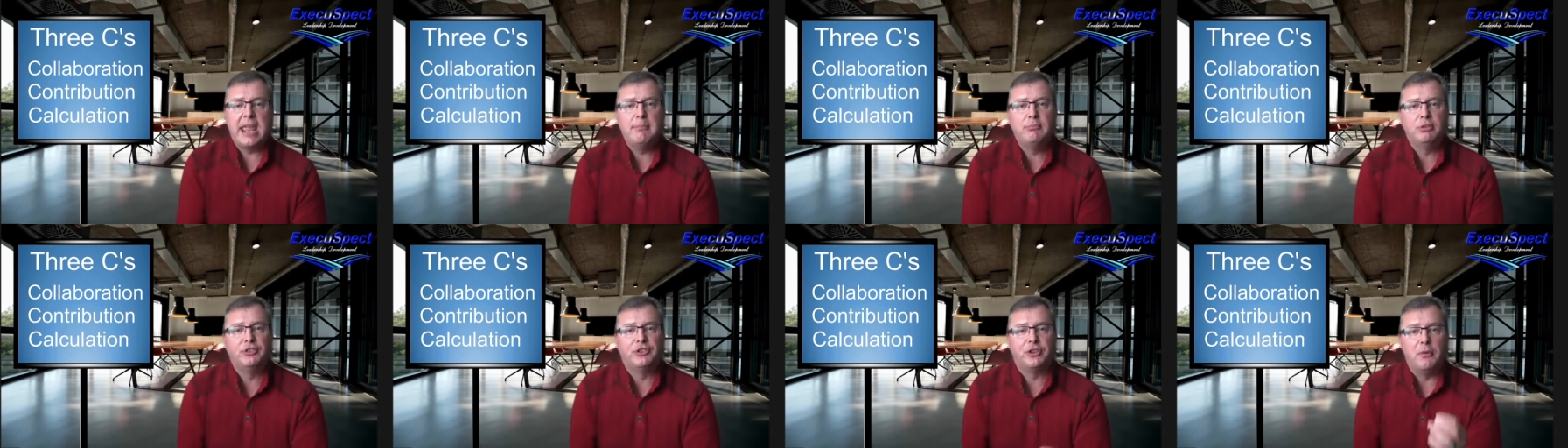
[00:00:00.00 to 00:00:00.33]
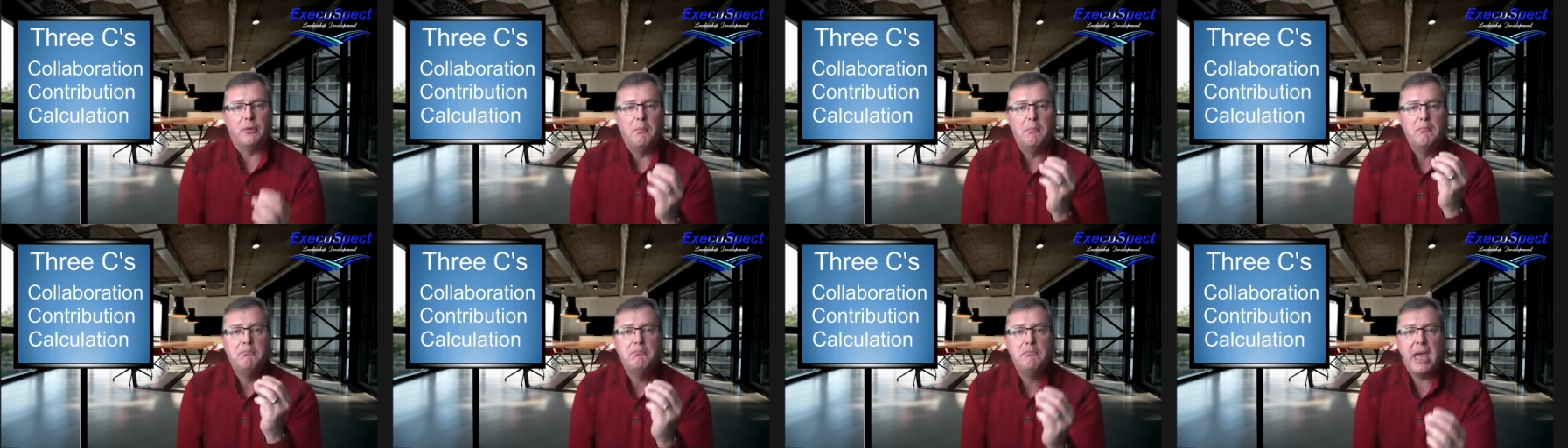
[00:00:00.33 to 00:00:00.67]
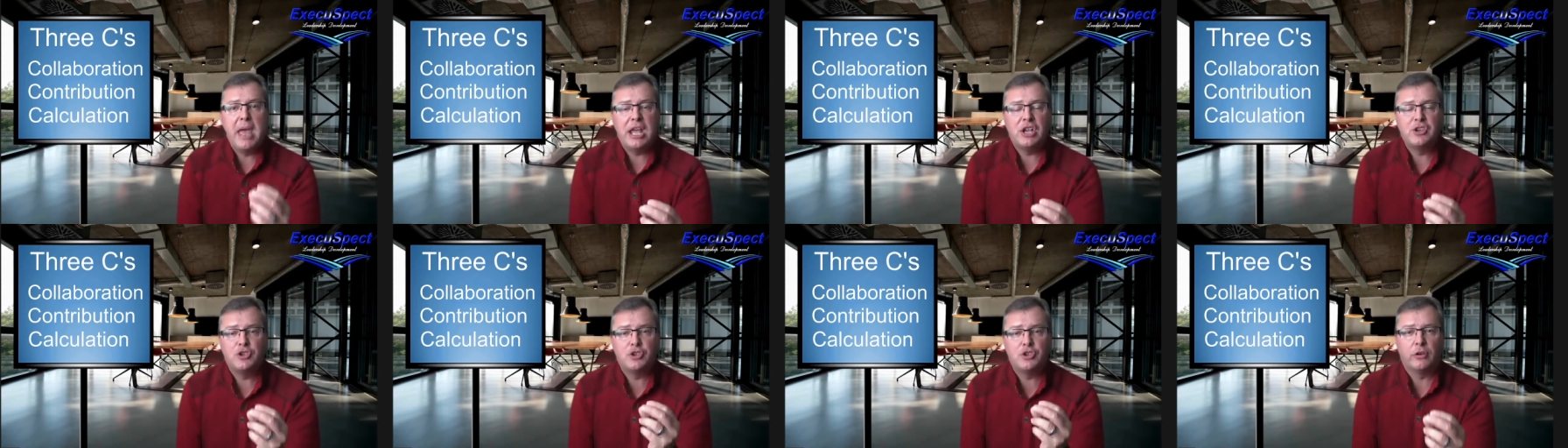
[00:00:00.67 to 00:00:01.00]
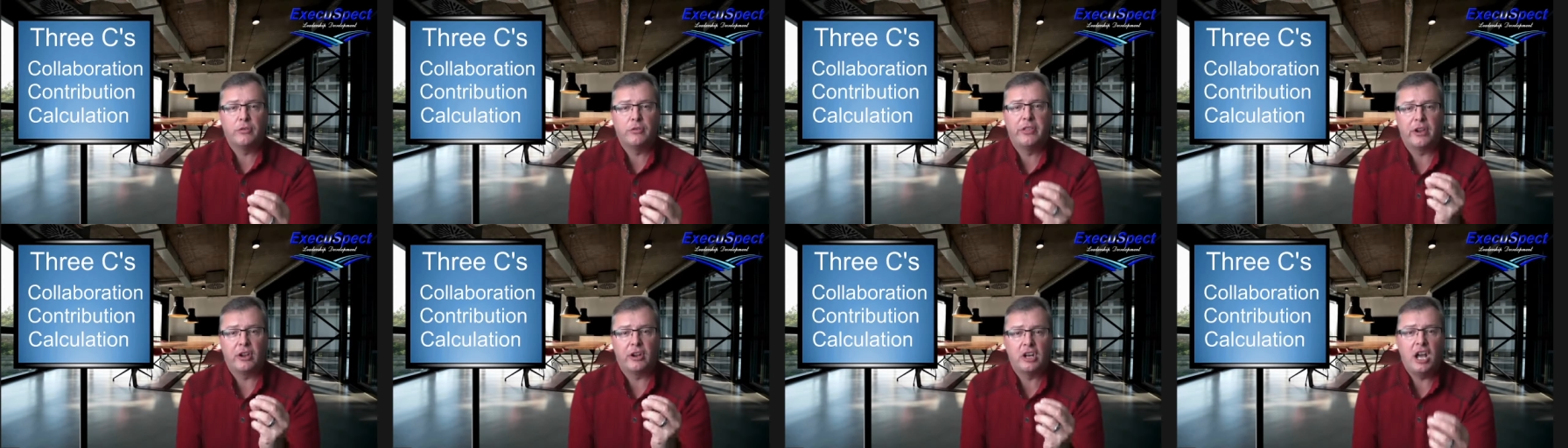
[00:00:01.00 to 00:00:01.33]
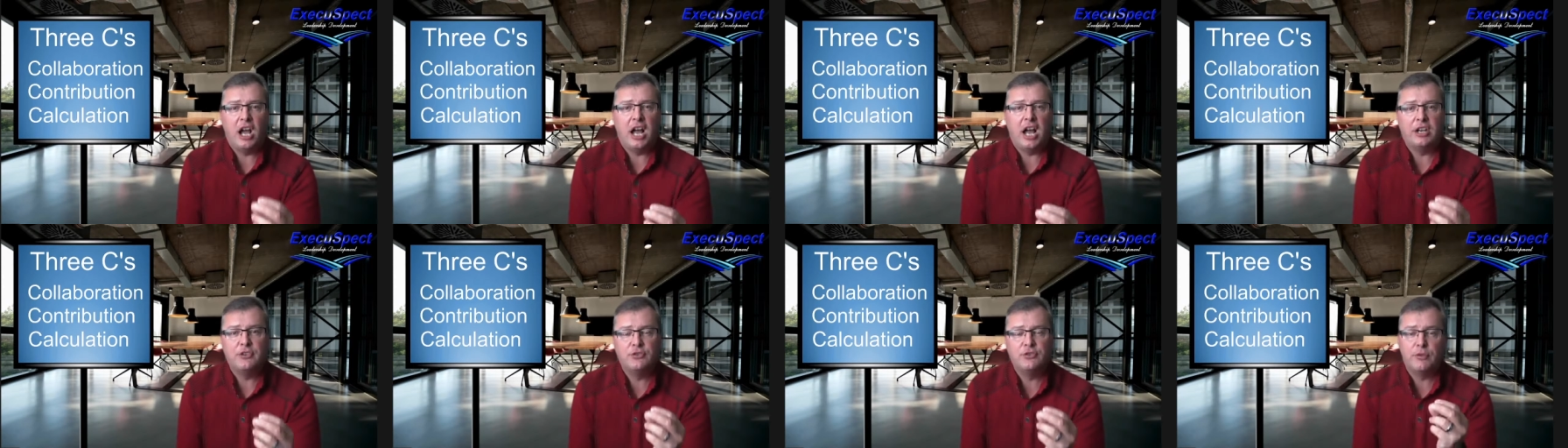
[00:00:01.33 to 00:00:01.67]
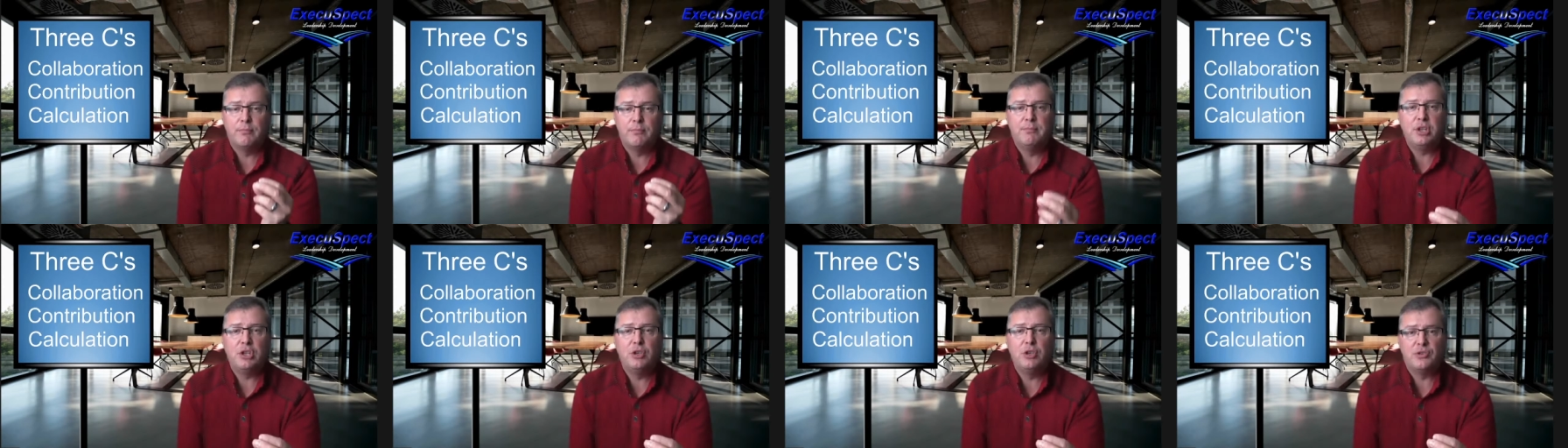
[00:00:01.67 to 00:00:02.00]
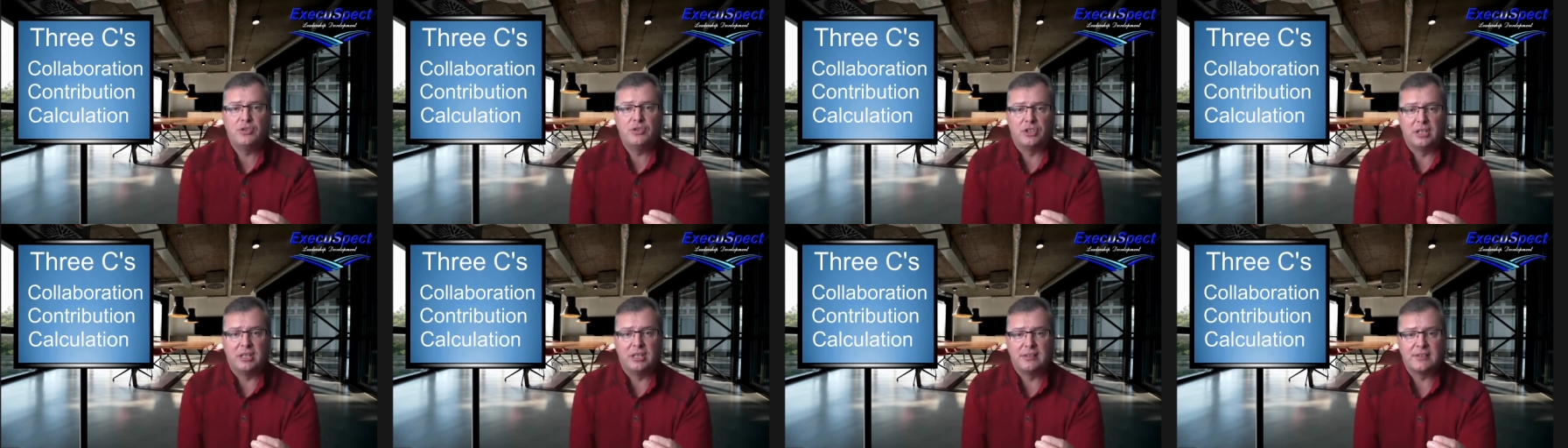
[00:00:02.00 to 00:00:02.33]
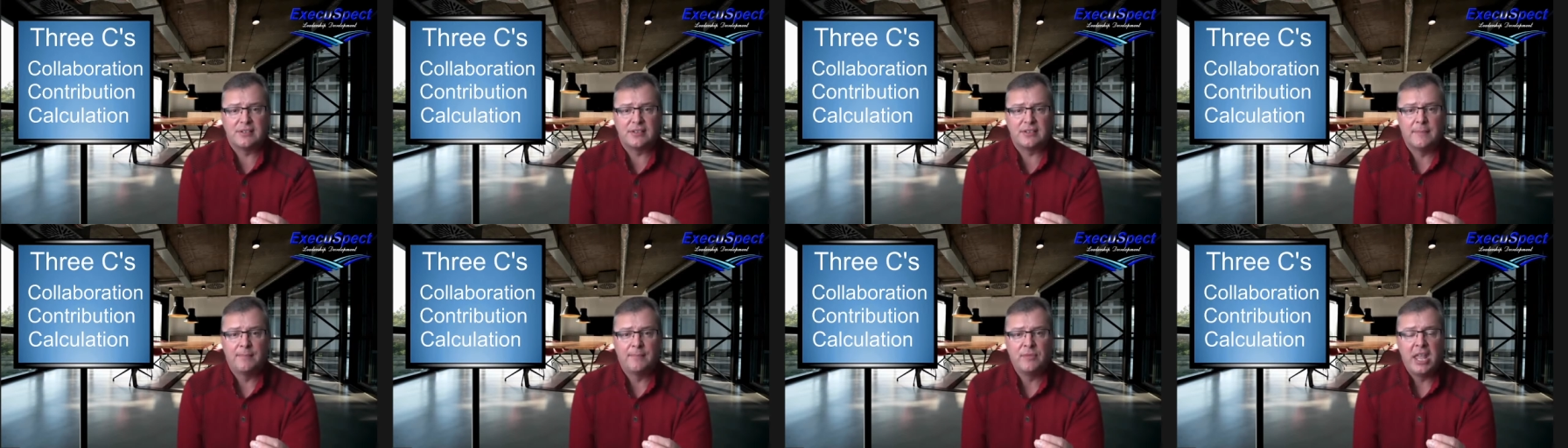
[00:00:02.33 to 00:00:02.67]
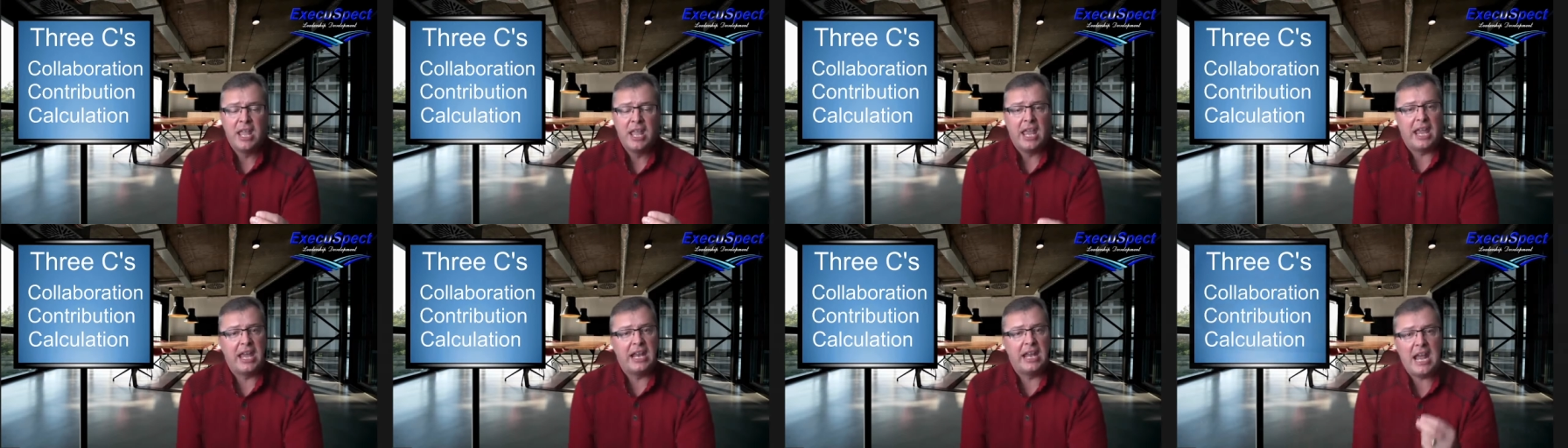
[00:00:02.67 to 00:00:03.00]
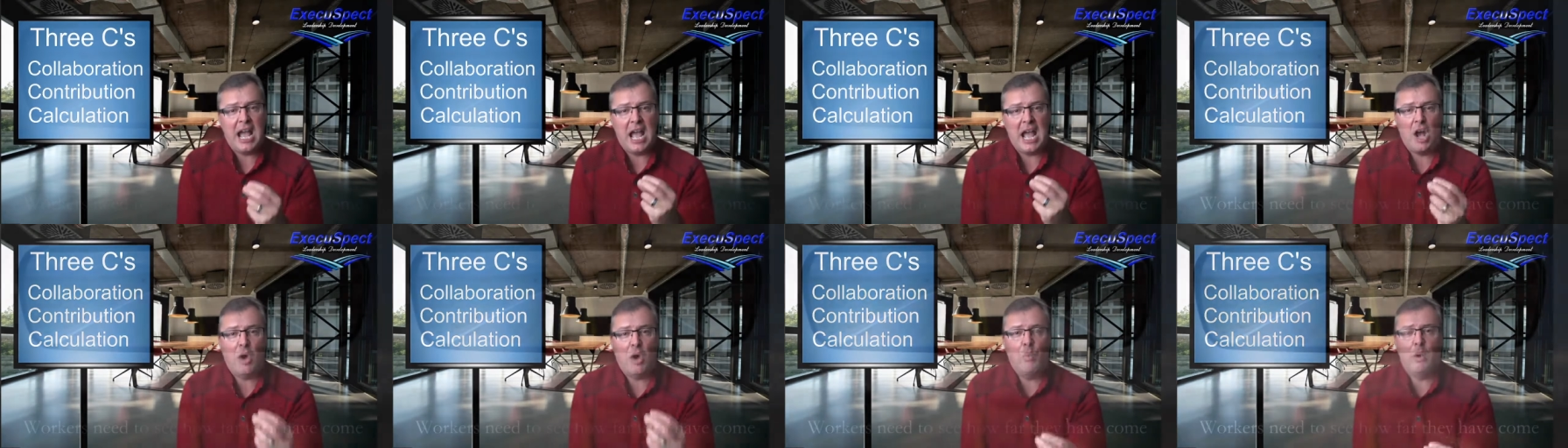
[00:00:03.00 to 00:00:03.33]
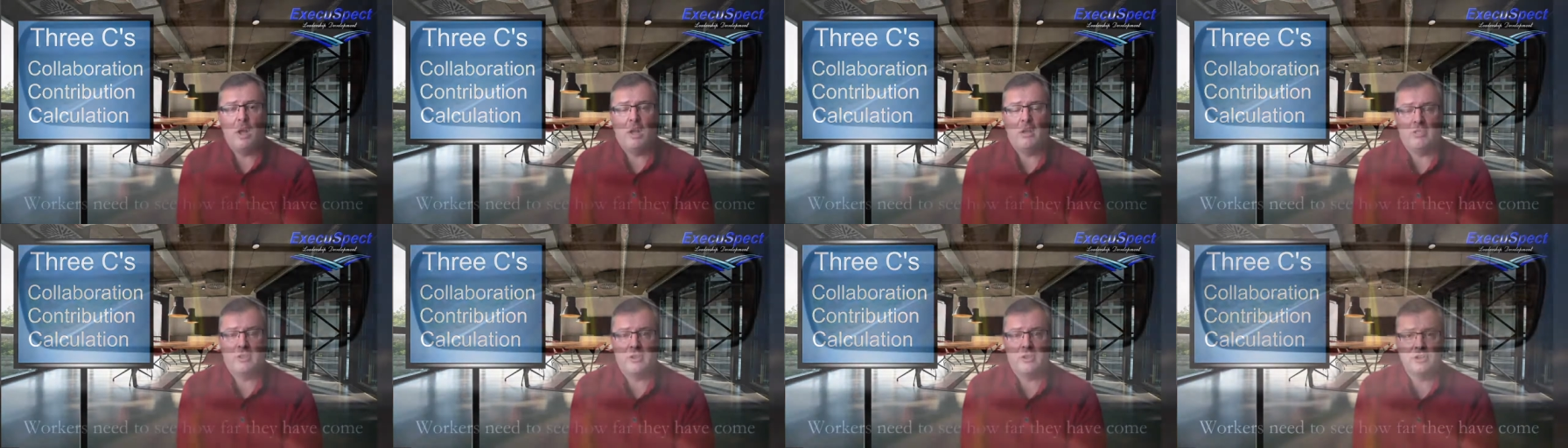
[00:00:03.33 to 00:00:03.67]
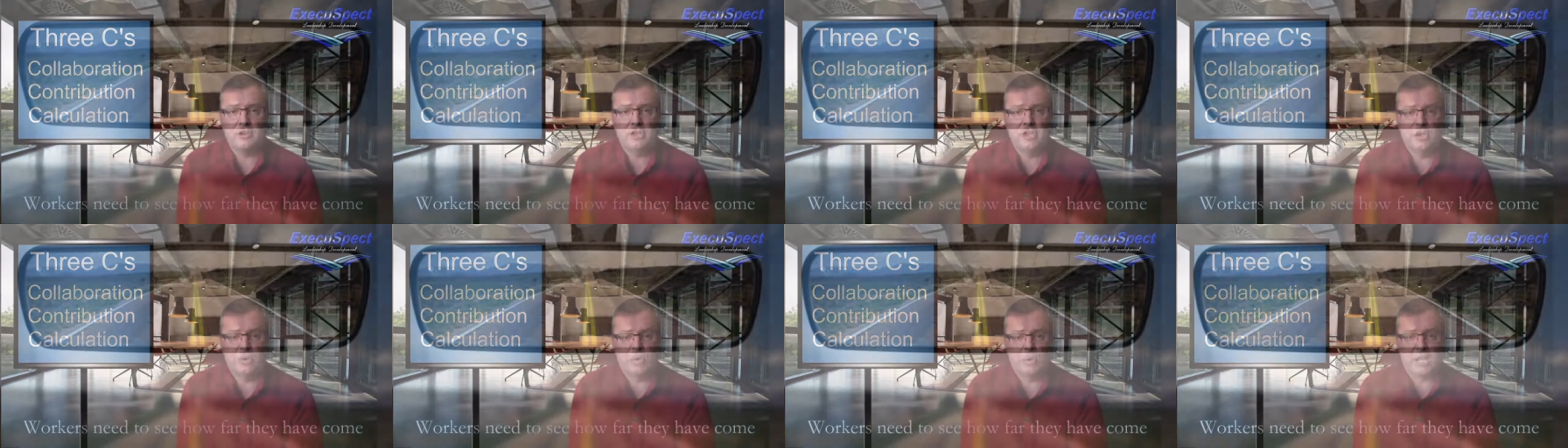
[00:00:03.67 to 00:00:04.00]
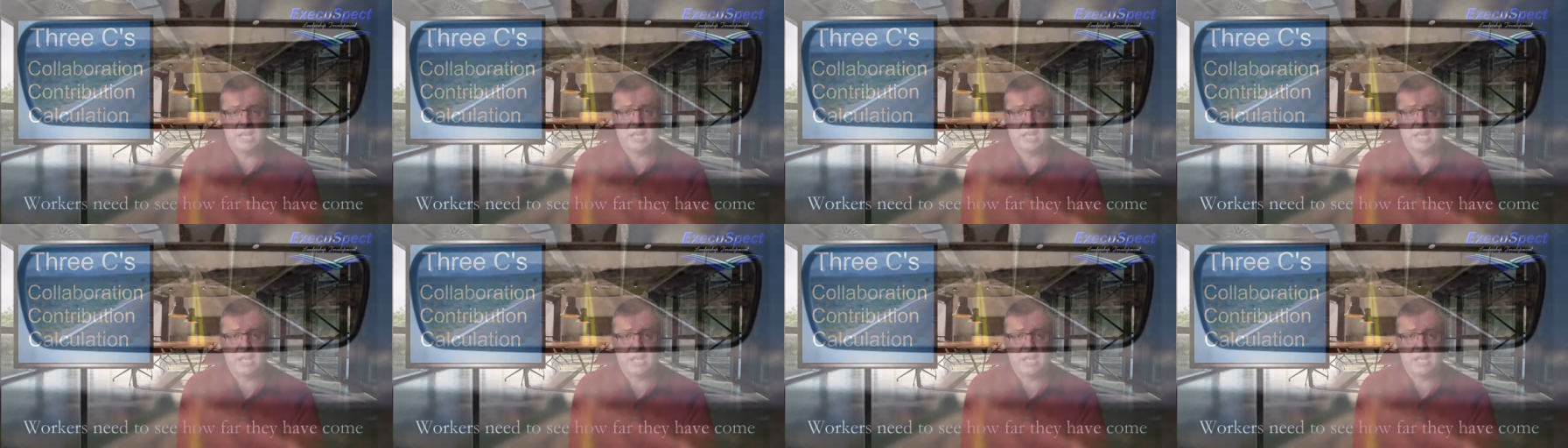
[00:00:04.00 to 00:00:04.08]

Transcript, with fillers: to measure their contributions and how well they're doing,